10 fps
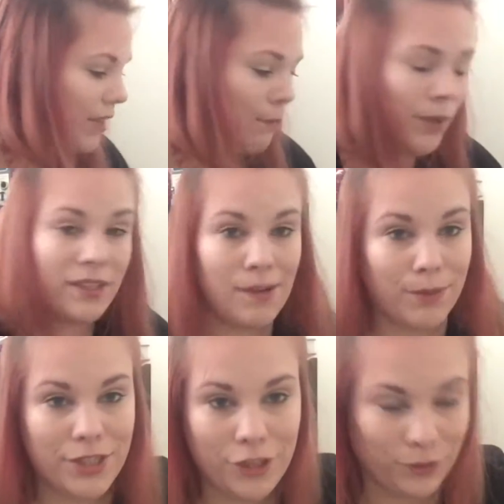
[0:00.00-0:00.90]
Book
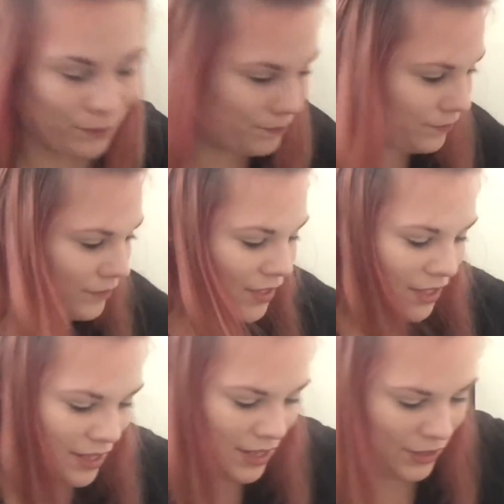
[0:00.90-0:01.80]
number two.
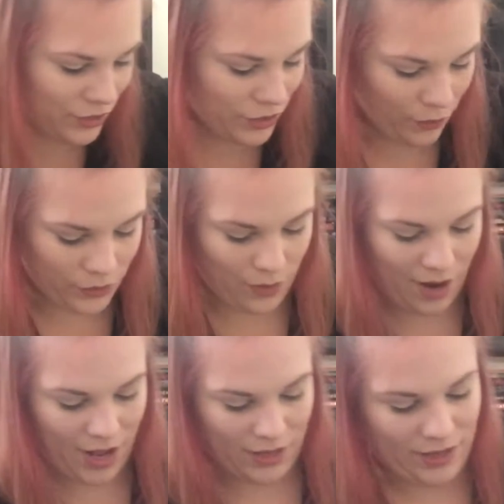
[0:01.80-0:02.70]
Let's go into
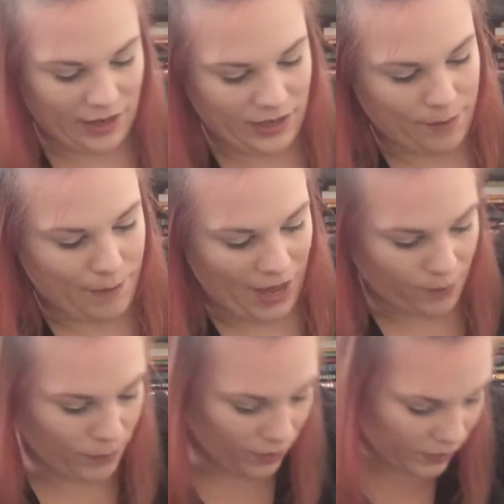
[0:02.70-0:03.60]
our handy dandy bag
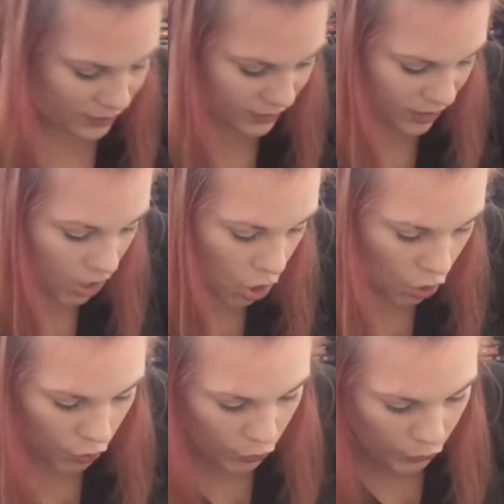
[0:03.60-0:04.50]
of books.
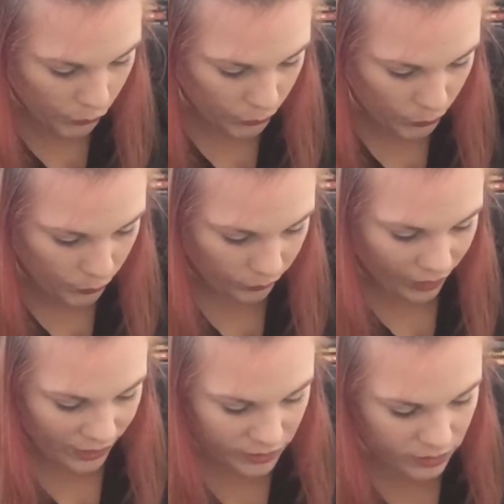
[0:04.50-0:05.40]
Ooh,
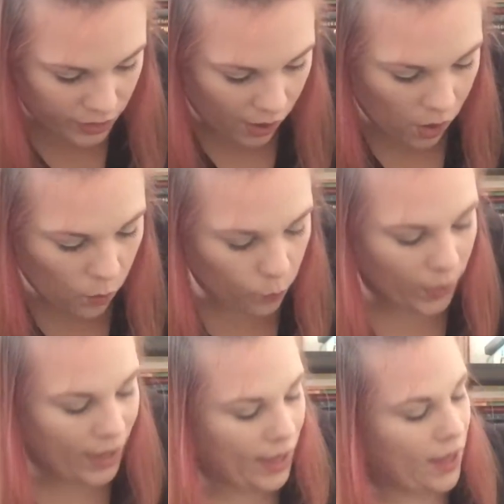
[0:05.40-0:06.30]
let's go
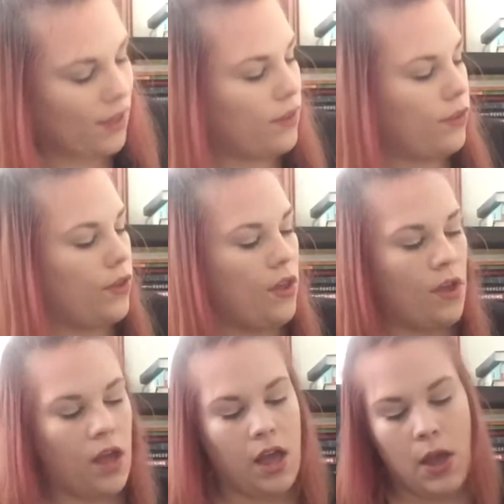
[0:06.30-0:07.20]
with
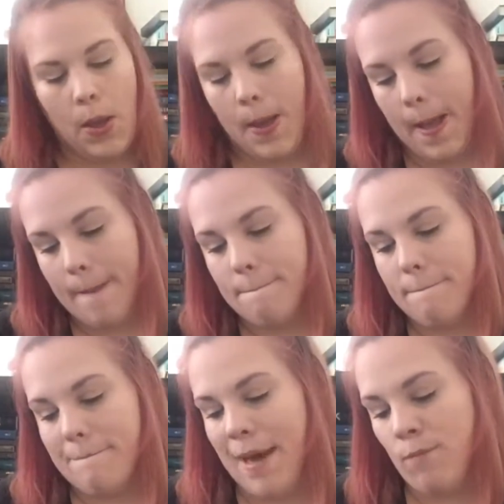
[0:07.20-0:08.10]

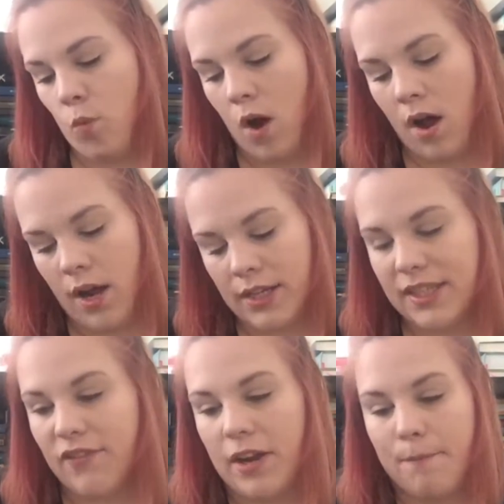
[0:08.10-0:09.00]

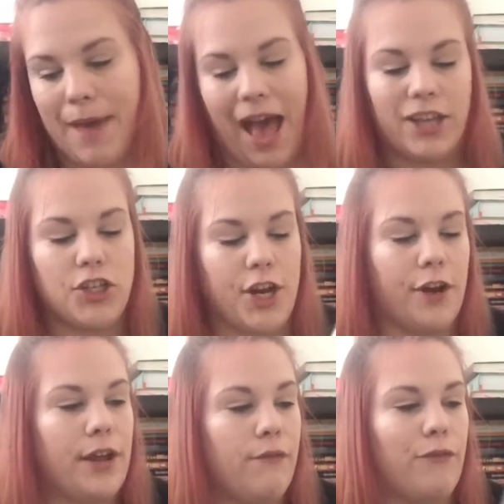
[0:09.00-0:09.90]
Memoirs of an
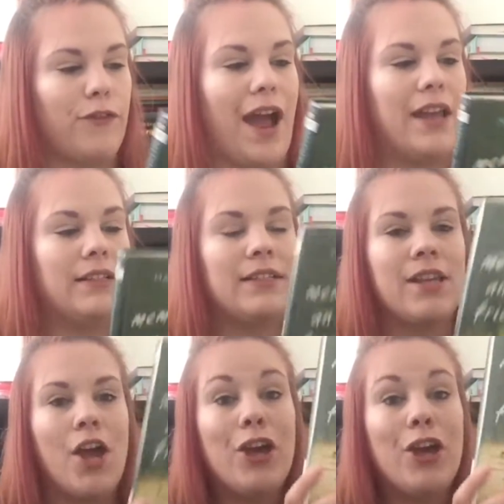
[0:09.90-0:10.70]
Imaginary Friend.